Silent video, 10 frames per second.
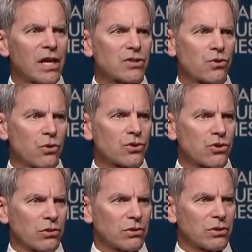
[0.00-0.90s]
as
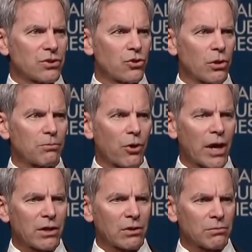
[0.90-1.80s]
crucial to a
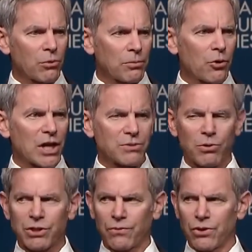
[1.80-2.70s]
brighter, more
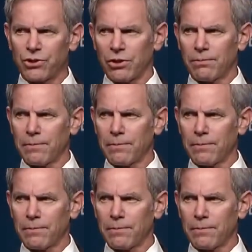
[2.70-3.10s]
prosperous future.